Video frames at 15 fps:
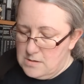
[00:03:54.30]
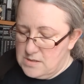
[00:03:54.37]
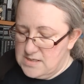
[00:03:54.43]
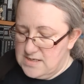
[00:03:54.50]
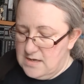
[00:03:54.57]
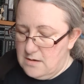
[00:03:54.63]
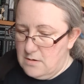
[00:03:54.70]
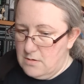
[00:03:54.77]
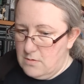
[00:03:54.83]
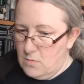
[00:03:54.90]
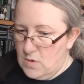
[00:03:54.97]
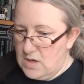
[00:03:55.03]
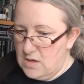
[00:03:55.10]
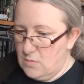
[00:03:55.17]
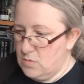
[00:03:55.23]
So
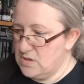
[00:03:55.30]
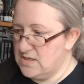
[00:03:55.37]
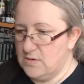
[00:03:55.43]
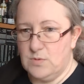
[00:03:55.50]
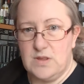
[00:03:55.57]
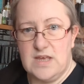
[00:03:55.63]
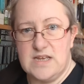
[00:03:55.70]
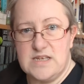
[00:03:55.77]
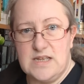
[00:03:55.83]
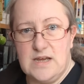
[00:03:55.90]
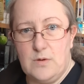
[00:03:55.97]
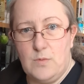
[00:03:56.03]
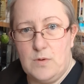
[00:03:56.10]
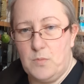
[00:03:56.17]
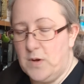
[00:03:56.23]
uh, we'll see what that's
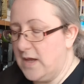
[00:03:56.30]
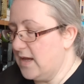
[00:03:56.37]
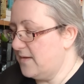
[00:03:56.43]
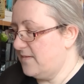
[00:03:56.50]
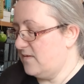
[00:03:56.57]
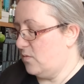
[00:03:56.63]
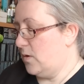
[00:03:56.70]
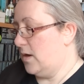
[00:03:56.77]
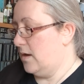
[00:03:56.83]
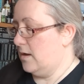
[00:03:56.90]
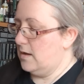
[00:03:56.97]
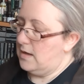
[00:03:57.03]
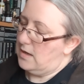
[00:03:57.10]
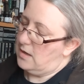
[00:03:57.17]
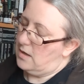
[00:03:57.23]
like when we get to it.
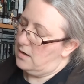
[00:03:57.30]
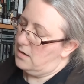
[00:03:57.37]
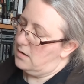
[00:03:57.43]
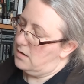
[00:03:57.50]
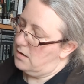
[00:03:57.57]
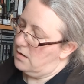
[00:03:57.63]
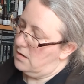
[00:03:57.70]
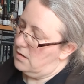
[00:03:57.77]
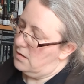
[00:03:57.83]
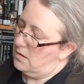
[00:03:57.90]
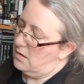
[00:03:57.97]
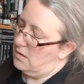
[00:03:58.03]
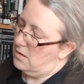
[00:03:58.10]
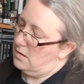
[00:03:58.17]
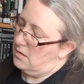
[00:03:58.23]
And
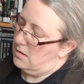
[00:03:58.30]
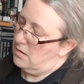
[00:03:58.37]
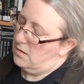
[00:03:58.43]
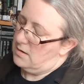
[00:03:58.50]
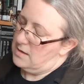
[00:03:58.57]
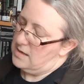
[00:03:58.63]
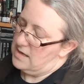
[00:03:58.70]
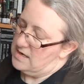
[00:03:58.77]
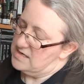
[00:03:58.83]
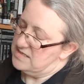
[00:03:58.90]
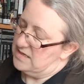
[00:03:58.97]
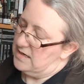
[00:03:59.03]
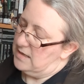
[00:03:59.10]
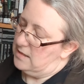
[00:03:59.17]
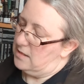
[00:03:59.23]
here's
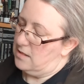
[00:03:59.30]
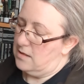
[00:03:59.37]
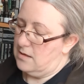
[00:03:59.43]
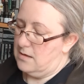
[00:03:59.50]
a little